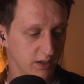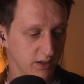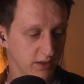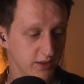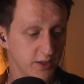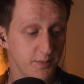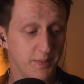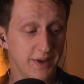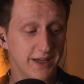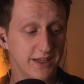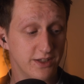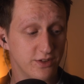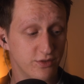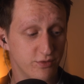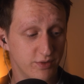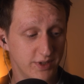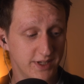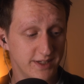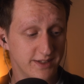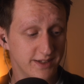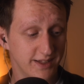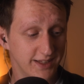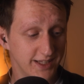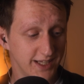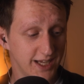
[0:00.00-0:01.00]
The main
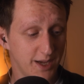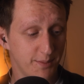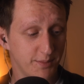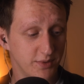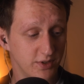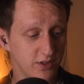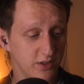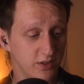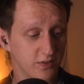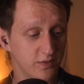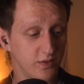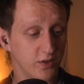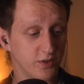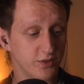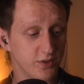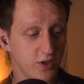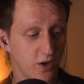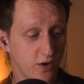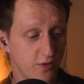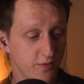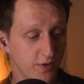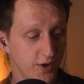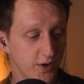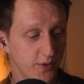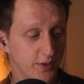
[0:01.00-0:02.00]
street in the capital of
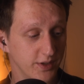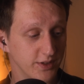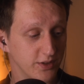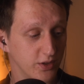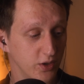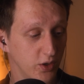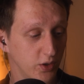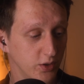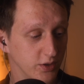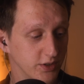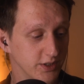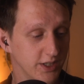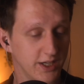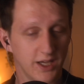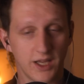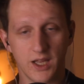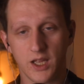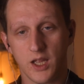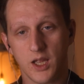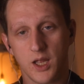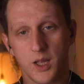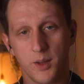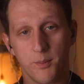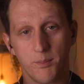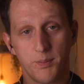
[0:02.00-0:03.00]
Kosovo is called
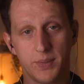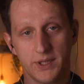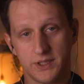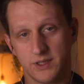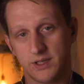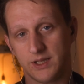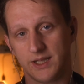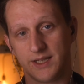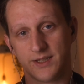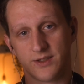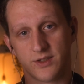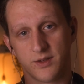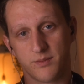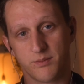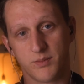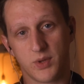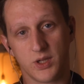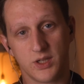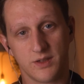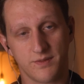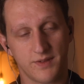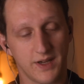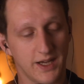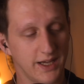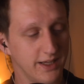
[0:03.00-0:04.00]
Bill Clinton
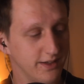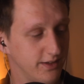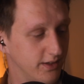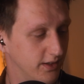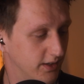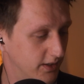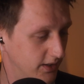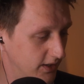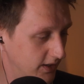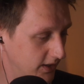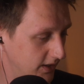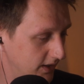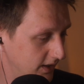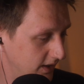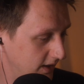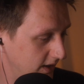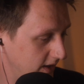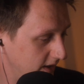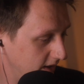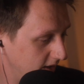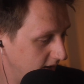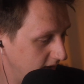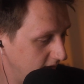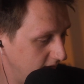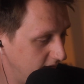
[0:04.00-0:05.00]
Boulevard.
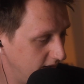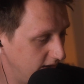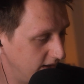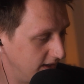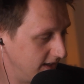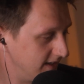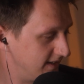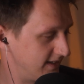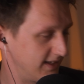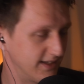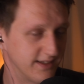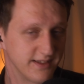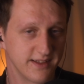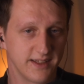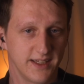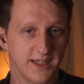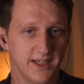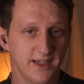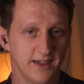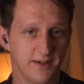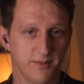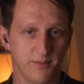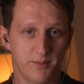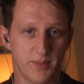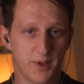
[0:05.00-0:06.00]
Is this
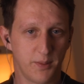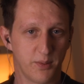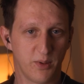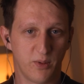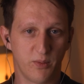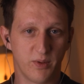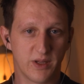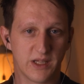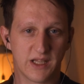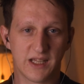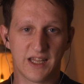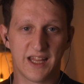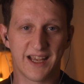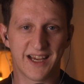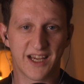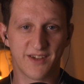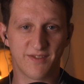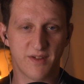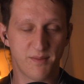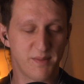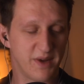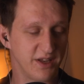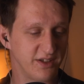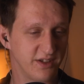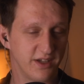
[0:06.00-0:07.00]
the people with a lack of
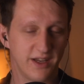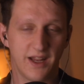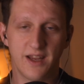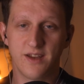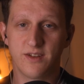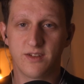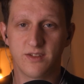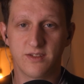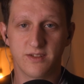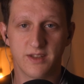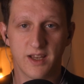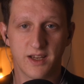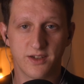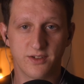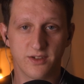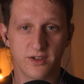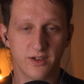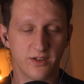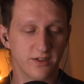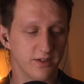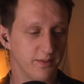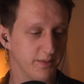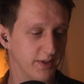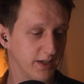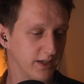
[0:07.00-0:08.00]
imagination section
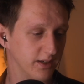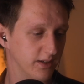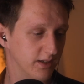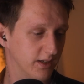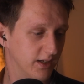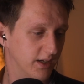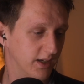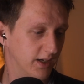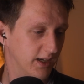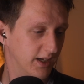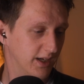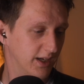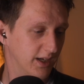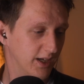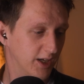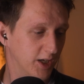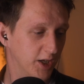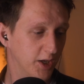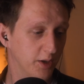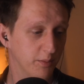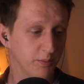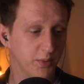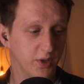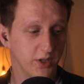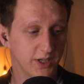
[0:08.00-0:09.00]
or something?
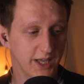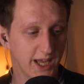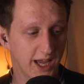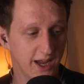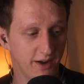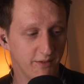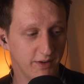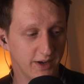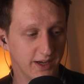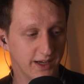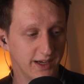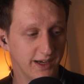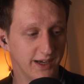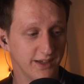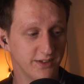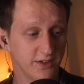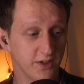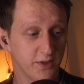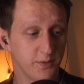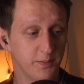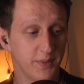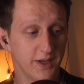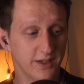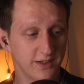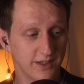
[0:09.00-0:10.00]
Bulgaria has a
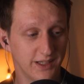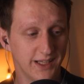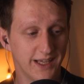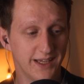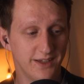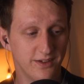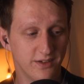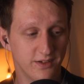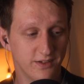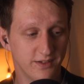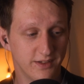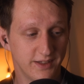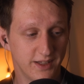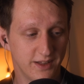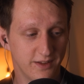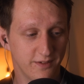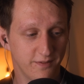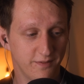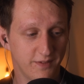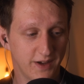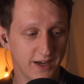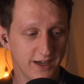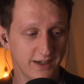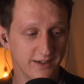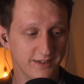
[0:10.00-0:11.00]
special agency that
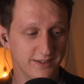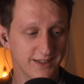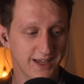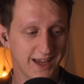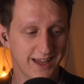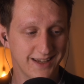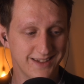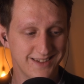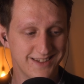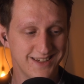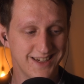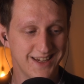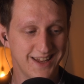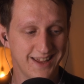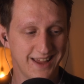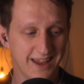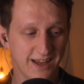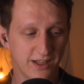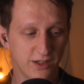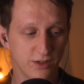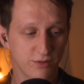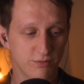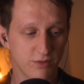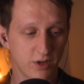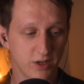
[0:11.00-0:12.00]
fires
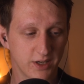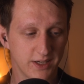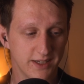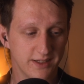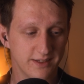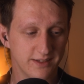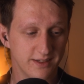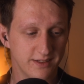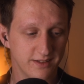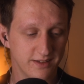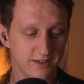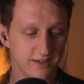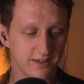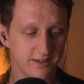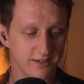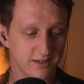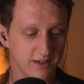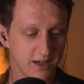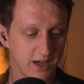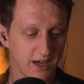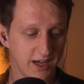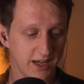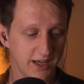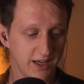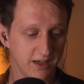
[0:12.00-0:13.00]
anti-hail rockets into the
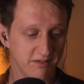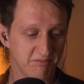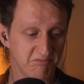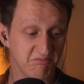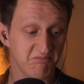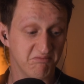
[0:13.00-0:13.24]
sky.